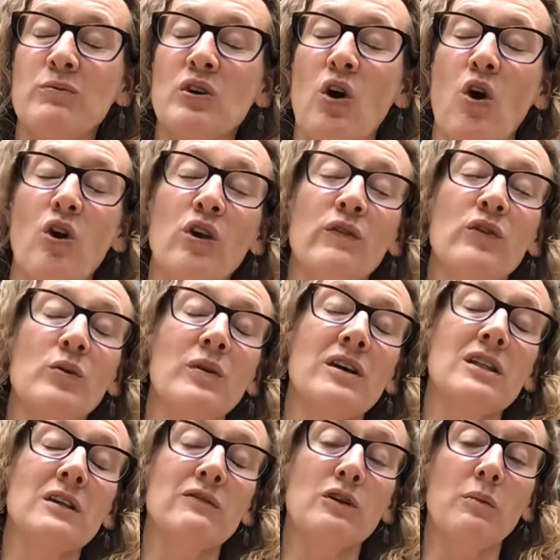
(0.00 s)
helps all of
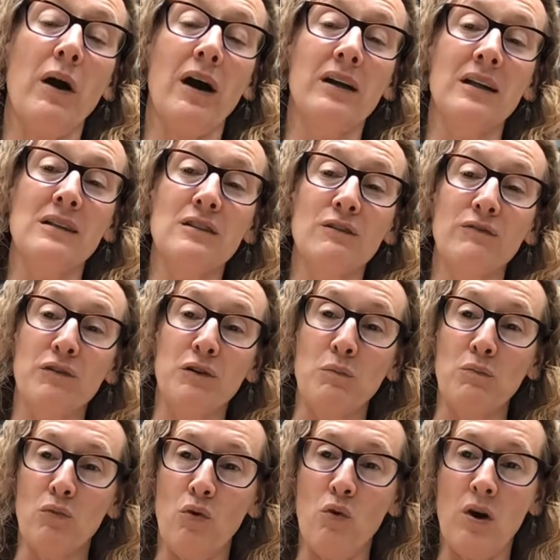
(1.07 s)
the rest of your body to
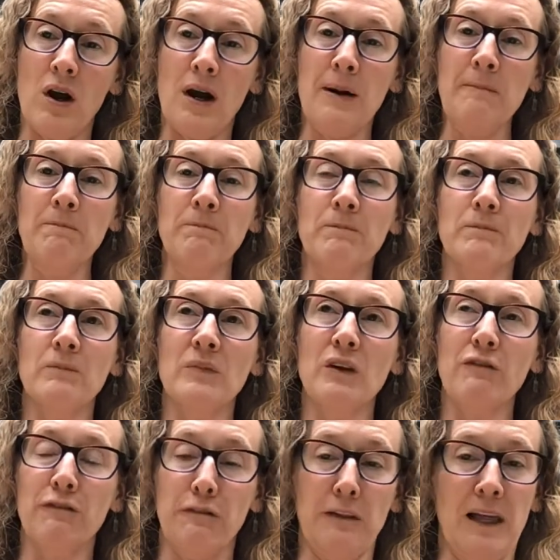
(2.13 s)
feel more
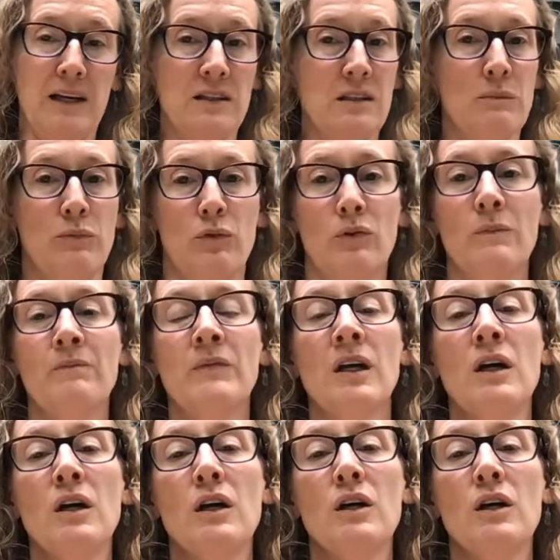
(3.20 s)
flexible.